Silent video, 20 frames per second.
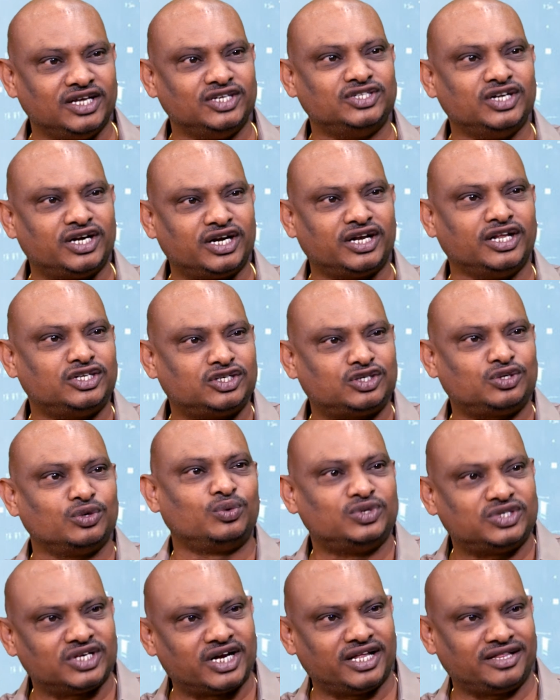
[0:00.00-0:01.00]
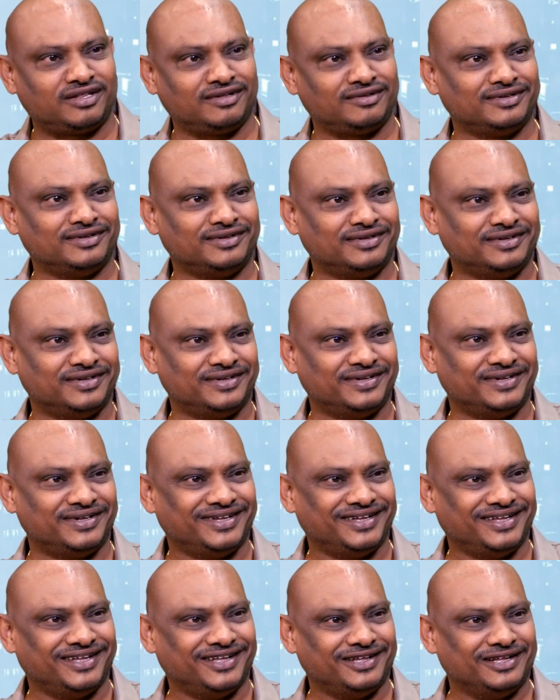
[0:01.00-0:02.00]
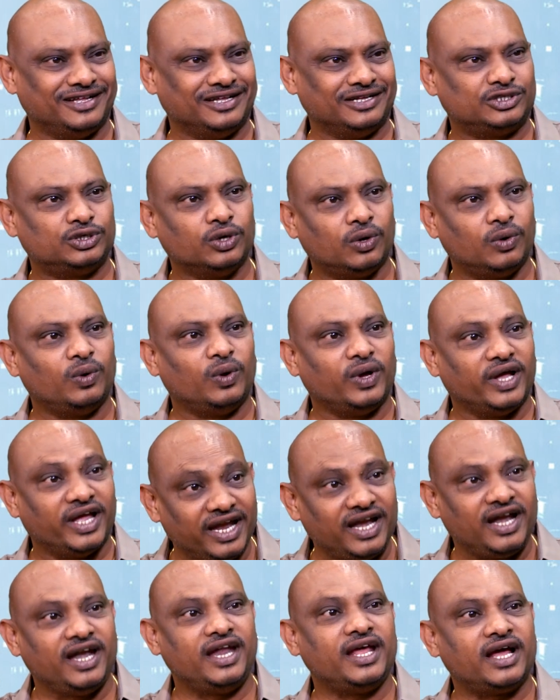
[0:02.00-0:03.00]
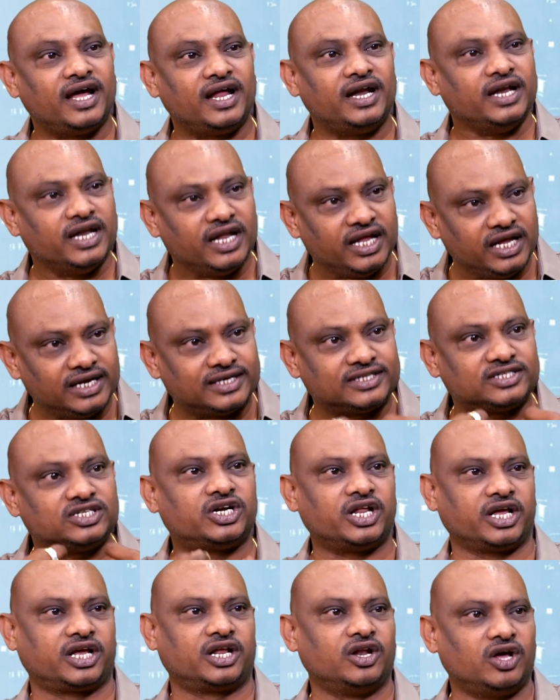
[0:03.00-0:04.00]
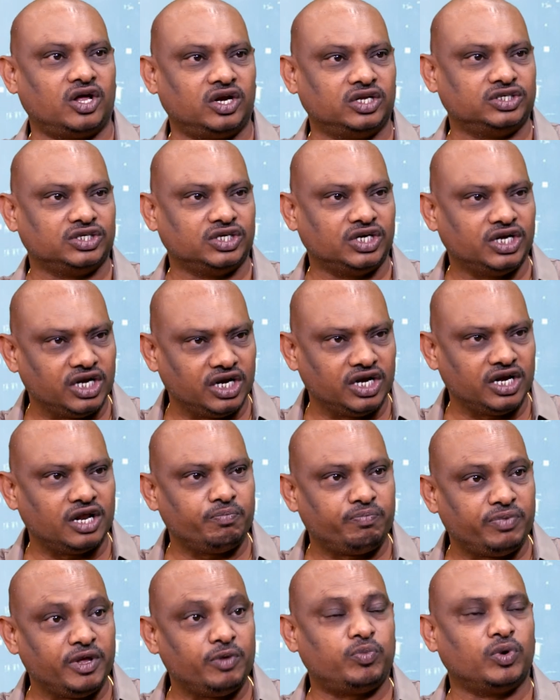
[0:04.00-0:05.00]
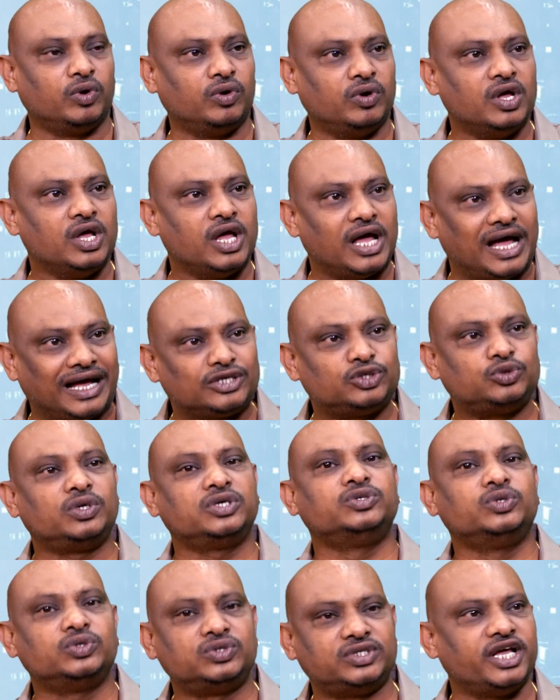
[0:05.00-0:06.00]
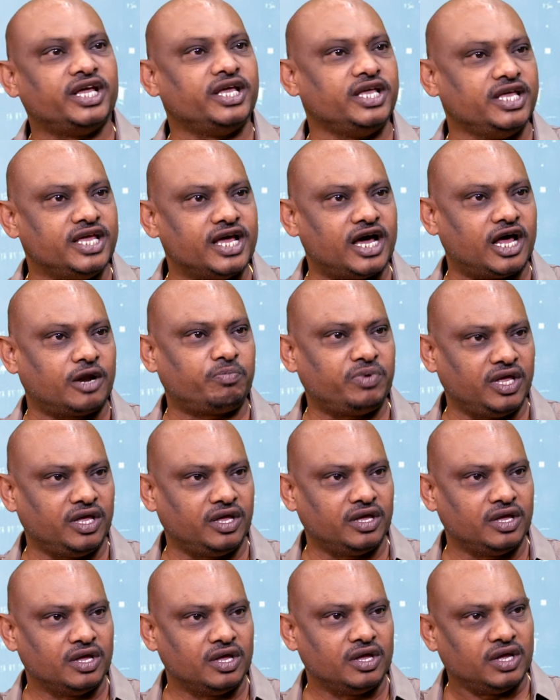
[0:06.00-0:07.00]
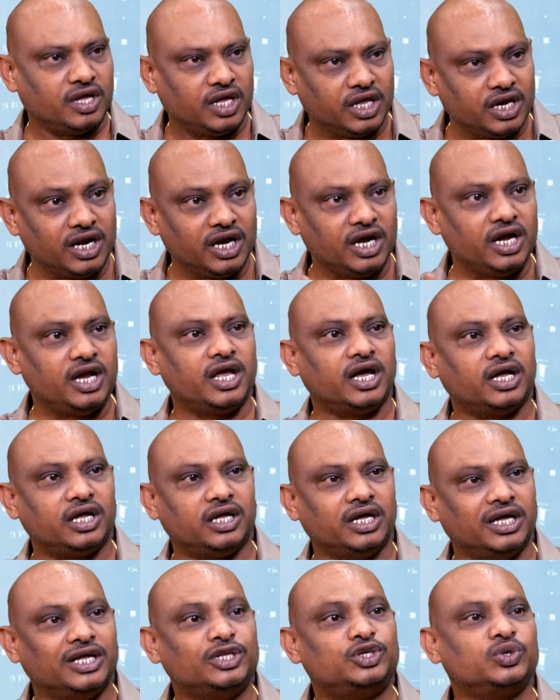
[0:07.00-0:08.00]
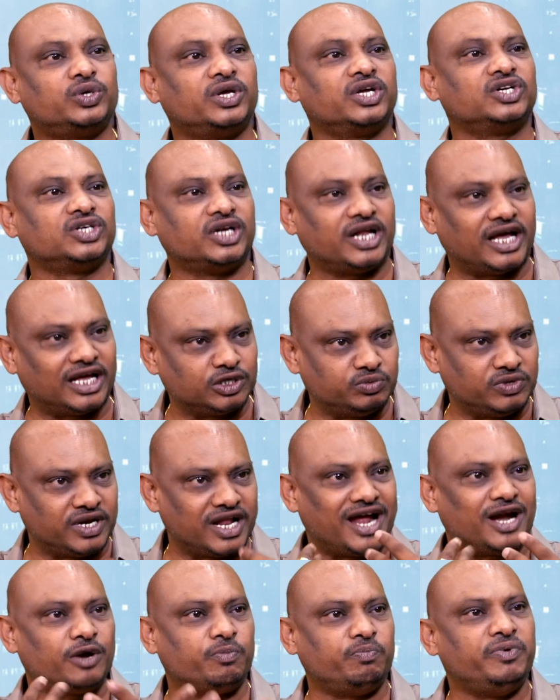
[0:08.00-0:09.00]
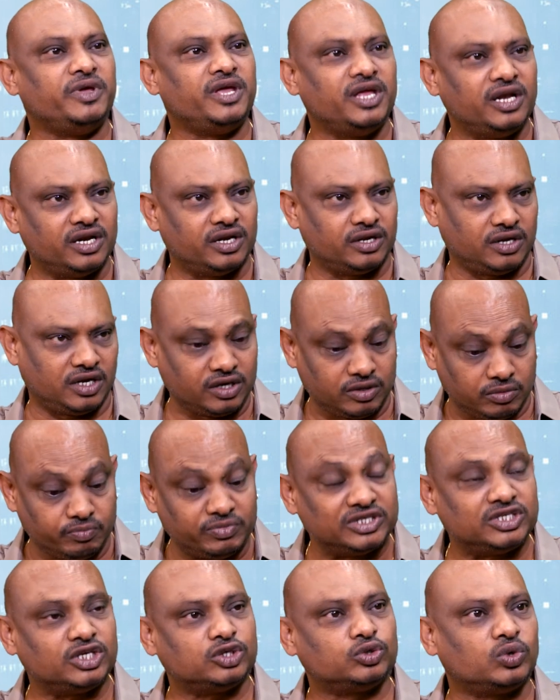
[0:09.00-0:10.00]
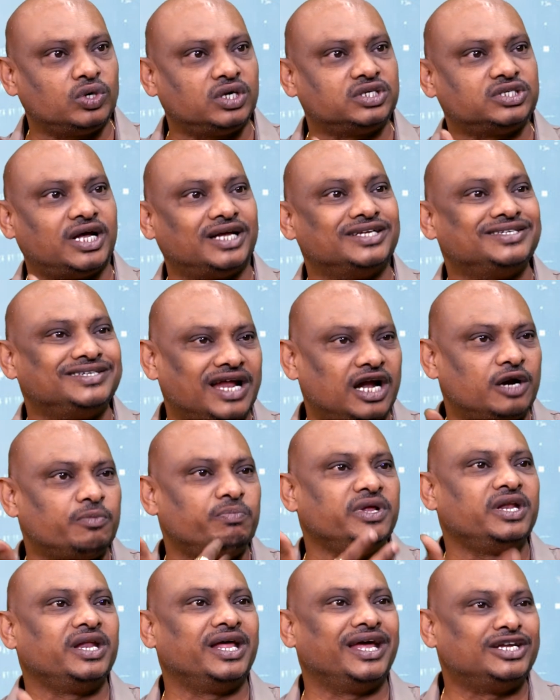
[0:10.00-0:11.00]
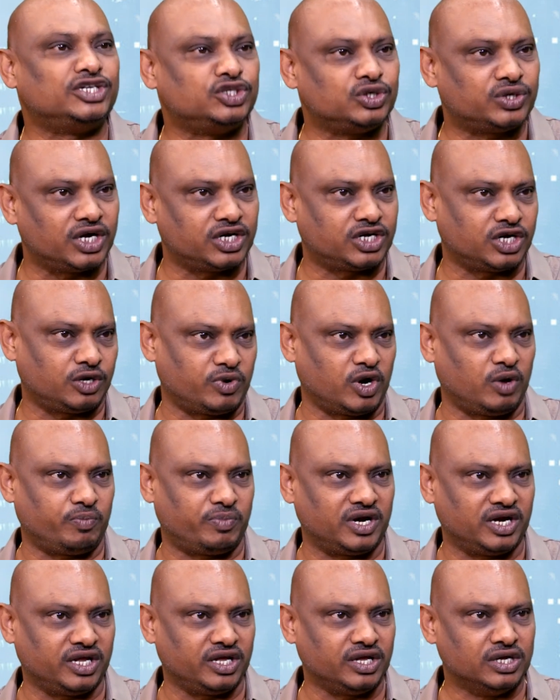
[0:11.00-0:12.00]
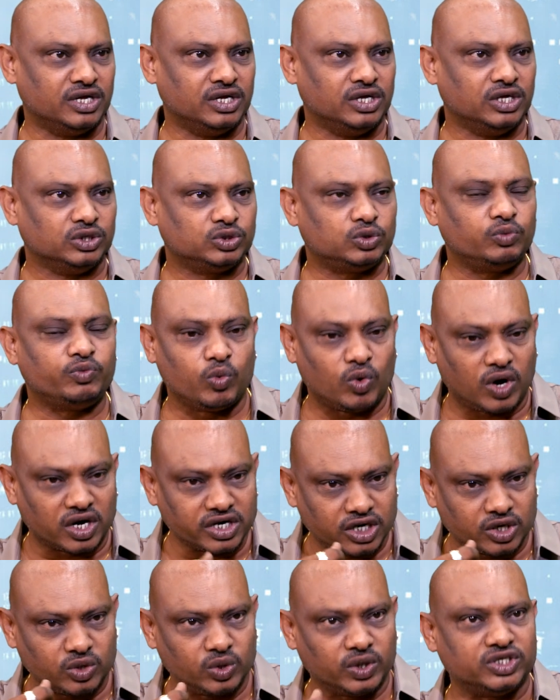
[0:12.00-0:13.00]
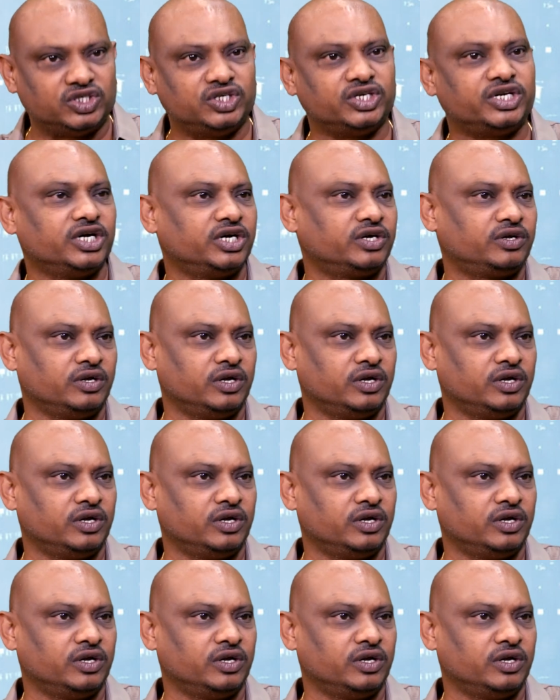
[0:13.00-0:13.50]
is it reached to Gujarat? So India needs the technology. The Indian people, as soon as you say ERP, in India, education has not been, business owners has not been educated properly. So we wanted to educate